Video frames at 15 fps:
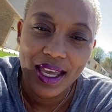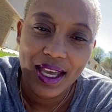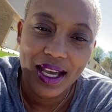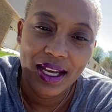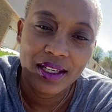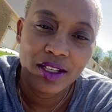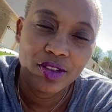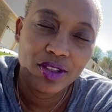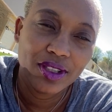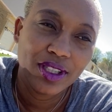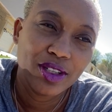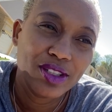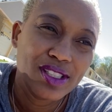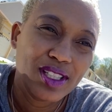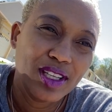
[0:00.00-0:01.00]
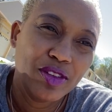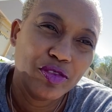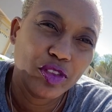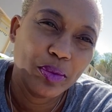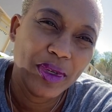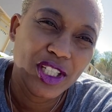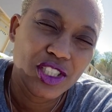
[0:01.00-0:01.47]
I know that there is
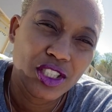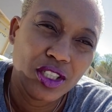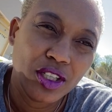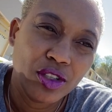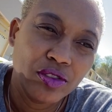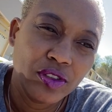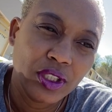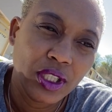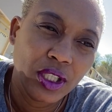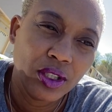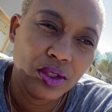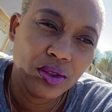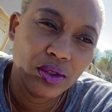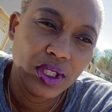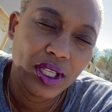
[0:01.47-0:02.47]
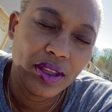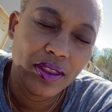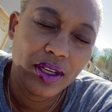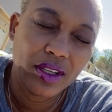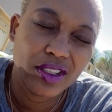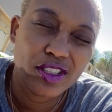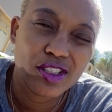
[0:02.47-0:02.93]
information overload and
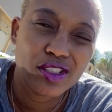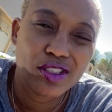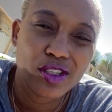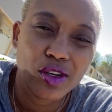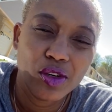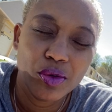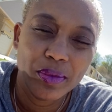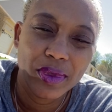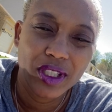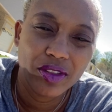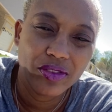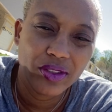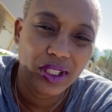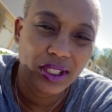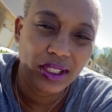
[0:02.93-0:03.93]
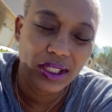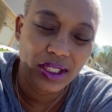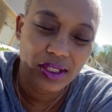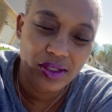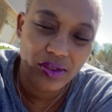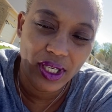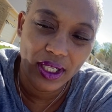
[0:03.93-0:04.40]
there are so many
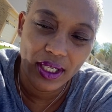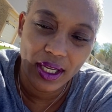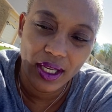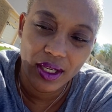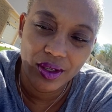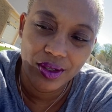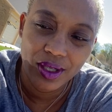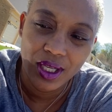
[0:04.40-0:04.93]
feelings right now